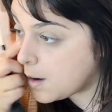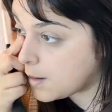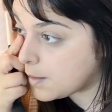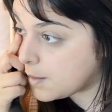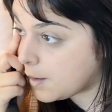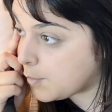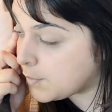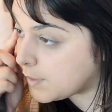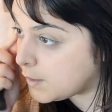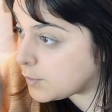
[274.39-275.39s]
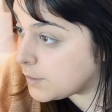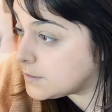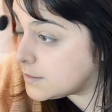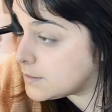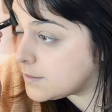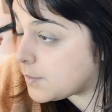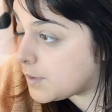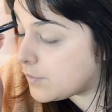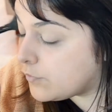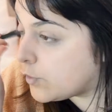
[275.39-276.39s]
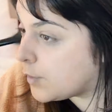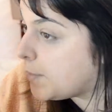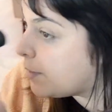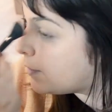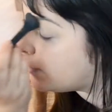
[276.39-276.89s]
and it'll help with any creases that want to form.